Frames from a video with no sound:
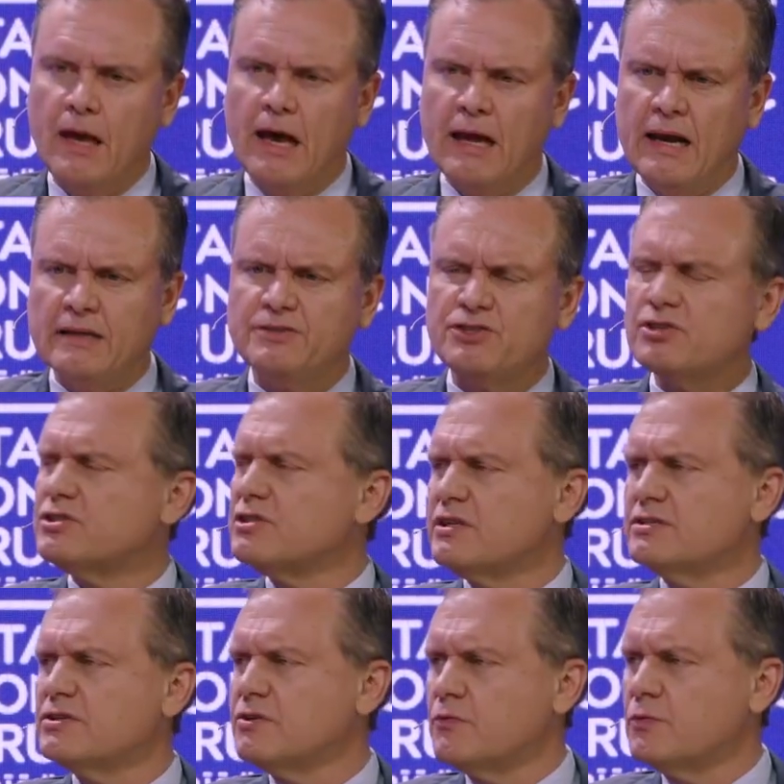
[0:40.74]
And it just
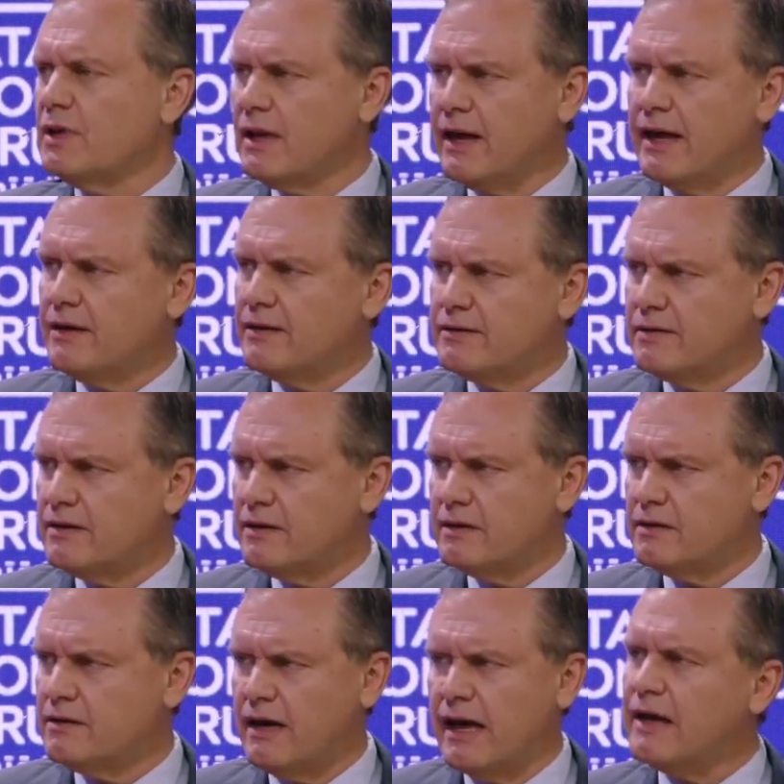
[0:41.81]
doesn't relate
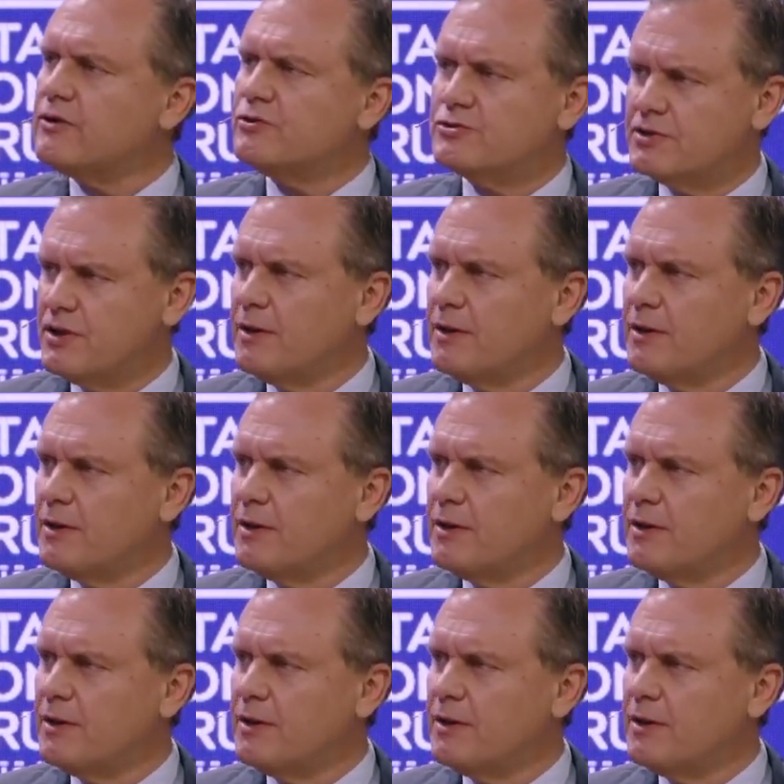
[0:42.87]
to energy.